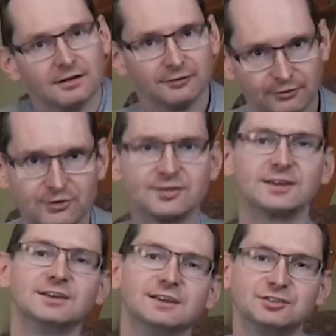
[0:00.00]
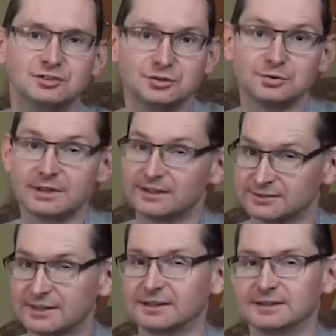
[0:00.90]
First thing you need to do is
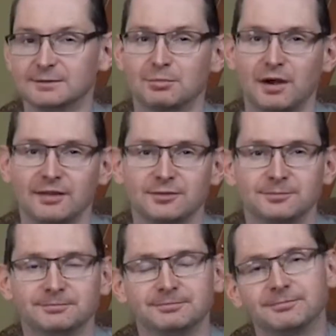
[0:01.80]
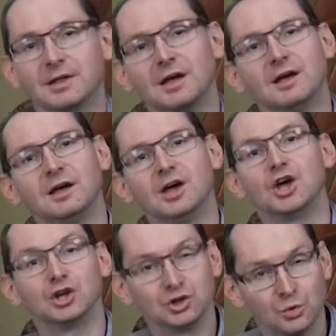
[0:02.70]
take a deep breath.
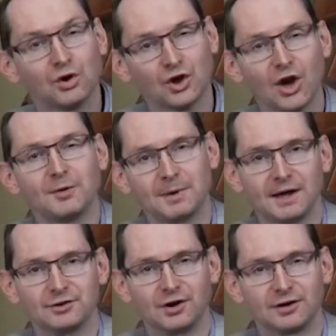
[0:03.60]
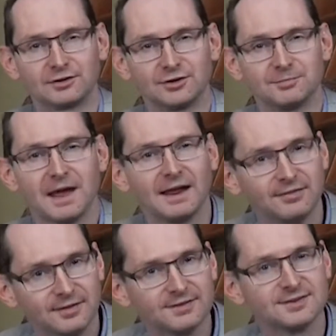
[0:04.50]
You are not a bad doctor, and
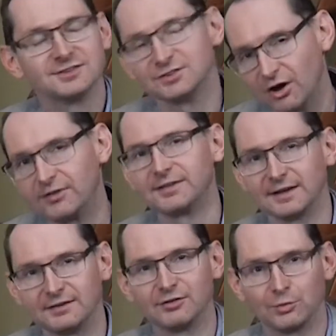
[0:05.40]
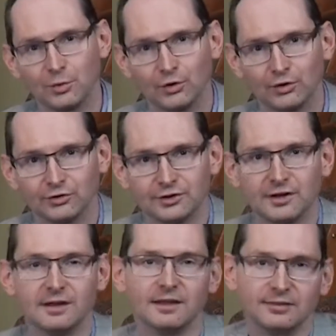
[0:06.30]
this is not the end of the world.
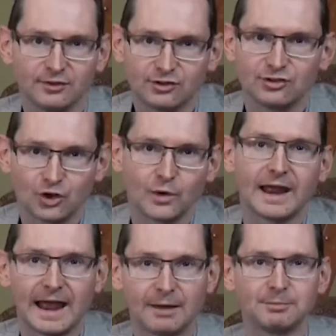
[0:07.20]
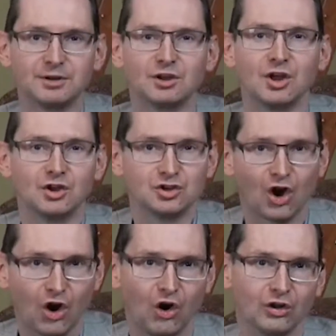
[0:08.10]
This is going to happen to
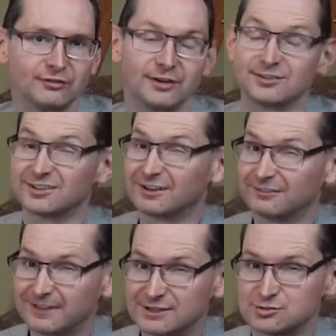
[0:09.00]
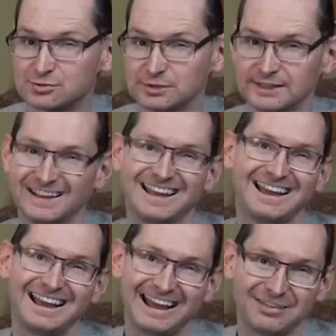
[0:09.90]
all of us eventually,
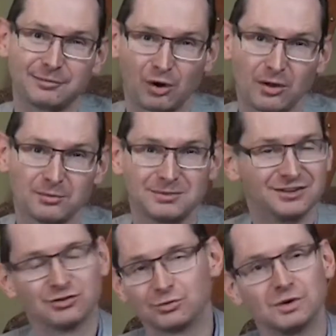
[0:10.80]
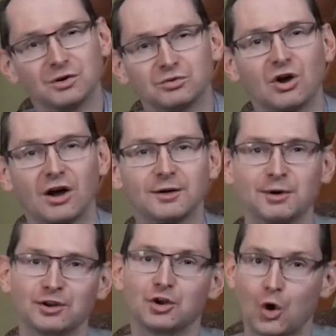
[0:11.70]
and the problem is we don't talk
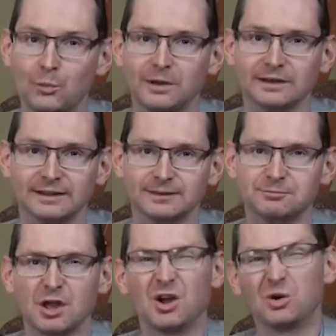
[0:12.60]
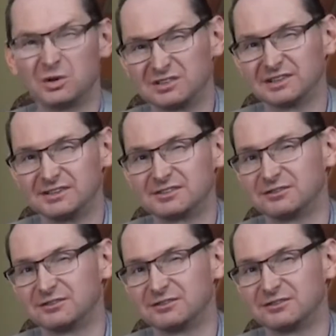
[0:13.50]
about it openly, which leads to